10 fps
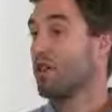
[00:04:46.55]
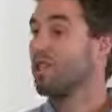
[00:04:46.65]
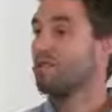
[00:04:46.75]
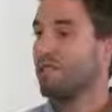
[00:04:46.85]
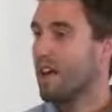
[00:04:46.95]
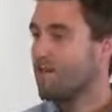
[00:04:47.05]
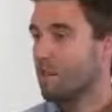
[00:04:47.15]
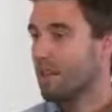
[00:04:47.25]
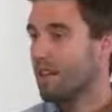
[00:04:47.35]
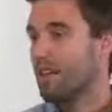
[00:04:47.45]
that
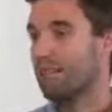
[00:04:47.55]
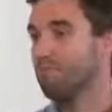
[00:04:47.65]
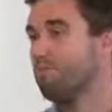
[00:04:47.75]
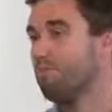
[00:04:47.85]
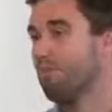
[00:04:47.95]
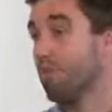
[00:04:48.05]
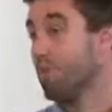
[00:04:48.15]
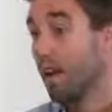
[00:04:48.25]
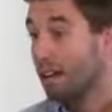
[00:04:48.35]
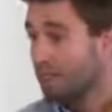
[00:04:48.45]
everybody
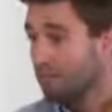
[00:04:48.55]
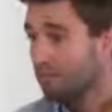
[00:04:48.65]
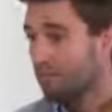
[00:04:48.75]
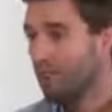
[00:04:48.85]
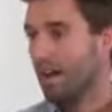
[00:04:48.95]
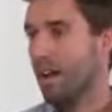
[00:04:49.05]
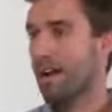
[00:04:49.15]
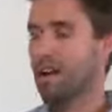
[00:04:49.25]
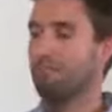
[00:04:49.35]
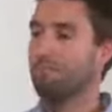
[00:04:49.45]
will like it.
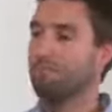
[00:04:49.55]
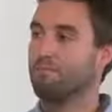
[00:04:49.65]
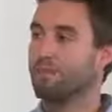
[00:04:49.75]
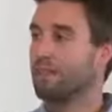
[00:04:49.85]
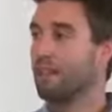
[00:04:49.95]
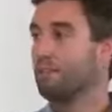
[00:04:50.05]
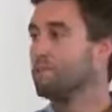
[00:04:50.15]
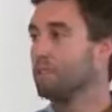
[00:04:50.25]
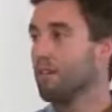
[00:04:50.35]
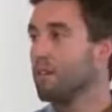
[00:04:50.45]
It's like
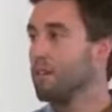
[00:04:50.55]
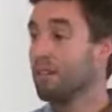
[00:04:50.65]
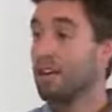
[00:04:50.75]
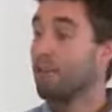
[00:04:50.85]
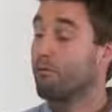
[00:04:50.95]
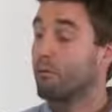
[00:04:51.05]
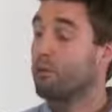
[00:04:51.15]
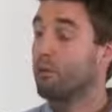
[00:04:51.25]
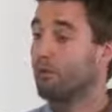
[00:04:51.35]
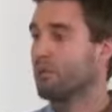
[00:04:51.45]
Italian
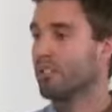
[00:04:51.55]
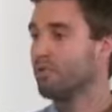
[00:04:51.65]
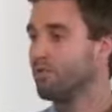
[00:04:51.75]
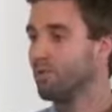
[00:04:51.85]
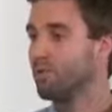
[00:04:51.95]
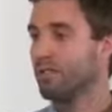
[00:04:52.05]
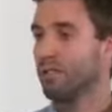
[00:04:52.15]
food or Chinese food.